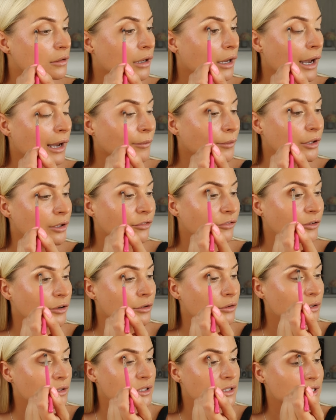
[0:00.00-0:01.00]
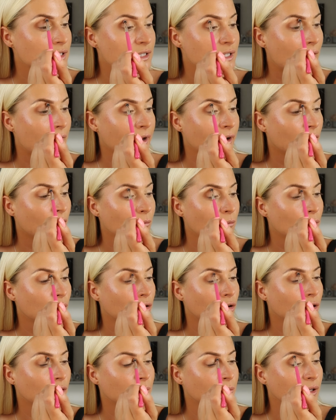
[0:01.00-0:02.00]
I'm going to focus today on
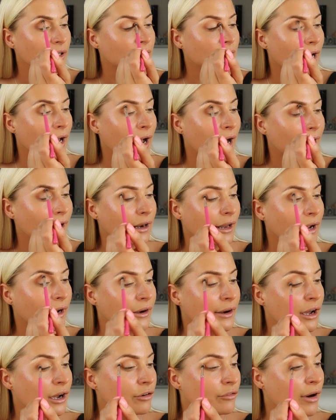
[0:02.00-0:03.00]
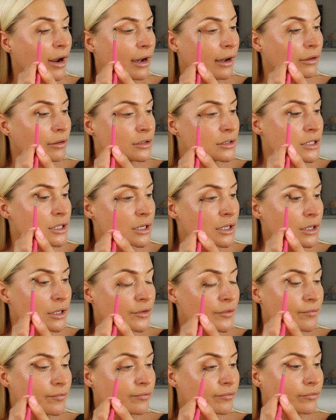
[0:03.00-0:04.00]
more me eyeliner around
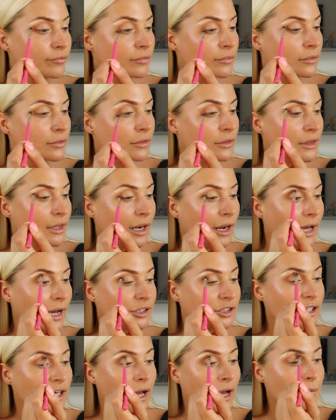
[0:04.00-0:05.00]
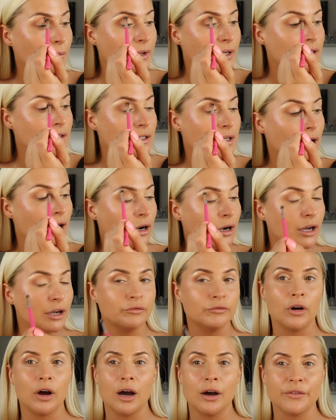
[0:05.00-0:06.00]
the lash line being
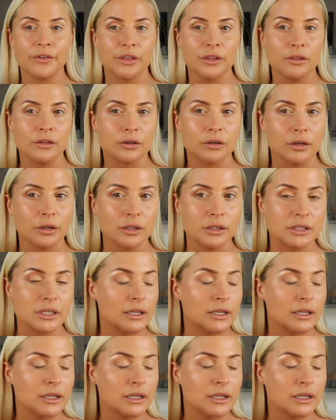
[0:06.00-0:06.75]
darker rather than the colours